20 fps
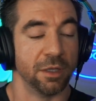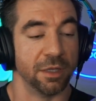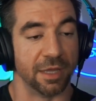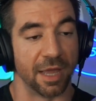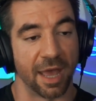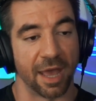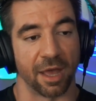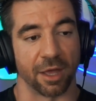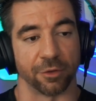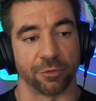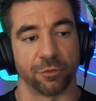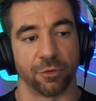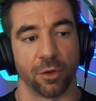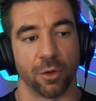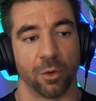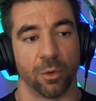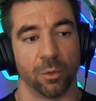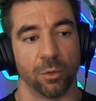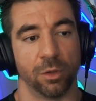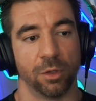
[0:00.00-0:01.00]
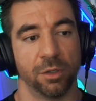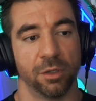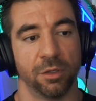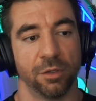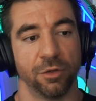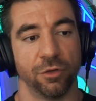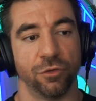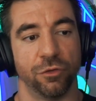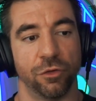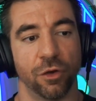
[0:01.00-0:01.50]
Yeah, so
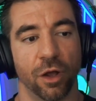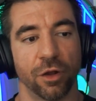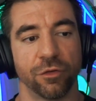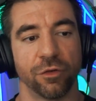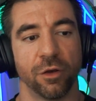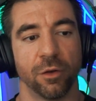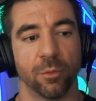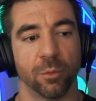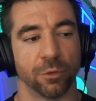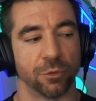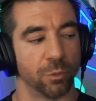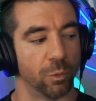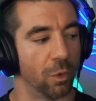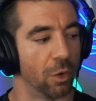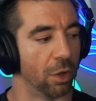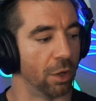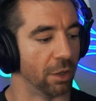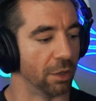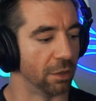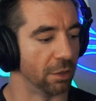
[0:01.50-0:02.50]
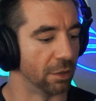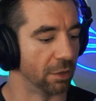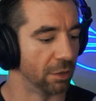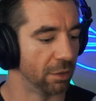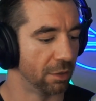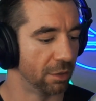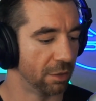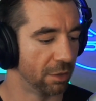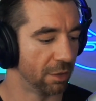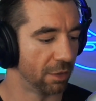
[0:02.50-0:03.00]
judging was one
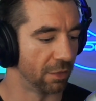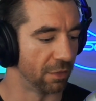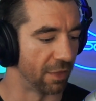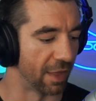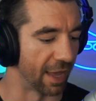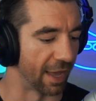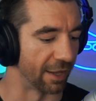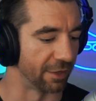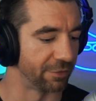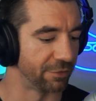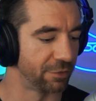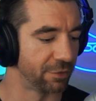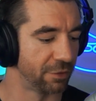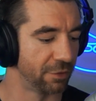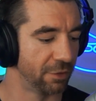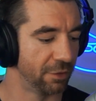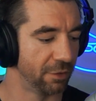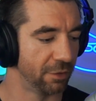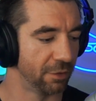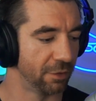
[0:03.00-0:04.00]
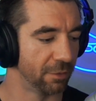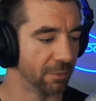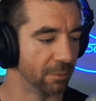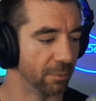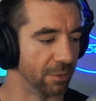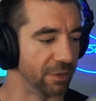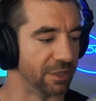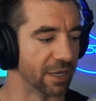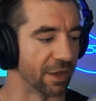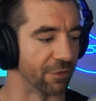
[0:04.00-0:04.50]
that
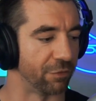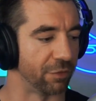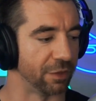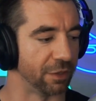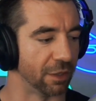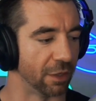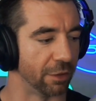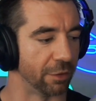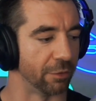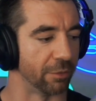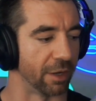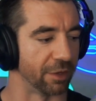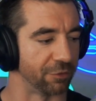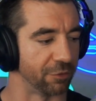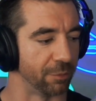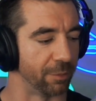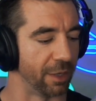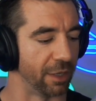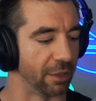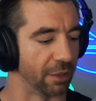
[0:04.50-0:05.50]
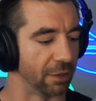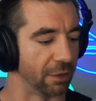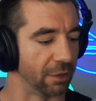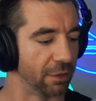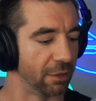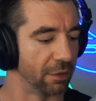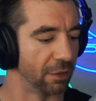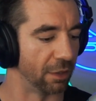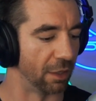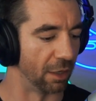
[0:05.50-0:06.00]
we definitely underestimated,
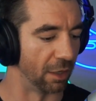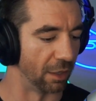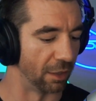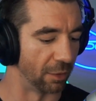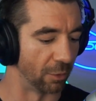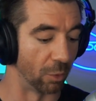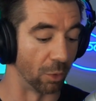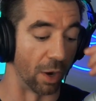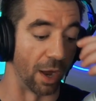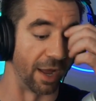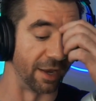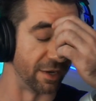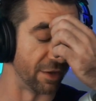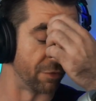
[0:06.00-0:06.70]
uh, or I